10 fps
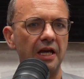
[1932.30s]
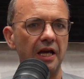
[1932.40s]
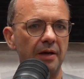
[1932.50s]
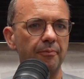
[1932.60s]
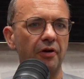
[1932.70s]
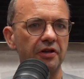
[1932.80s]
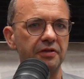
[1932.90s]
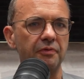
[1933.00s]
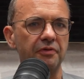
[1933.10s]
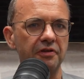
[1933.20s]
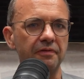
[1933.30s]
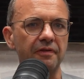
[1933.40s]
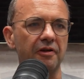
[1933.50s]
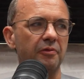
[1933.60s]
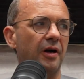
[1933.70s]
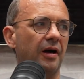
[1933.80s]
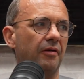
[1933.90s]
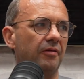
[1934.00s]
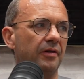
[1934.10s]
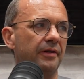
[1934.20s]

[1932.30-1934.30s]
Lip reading: impossible to do very well,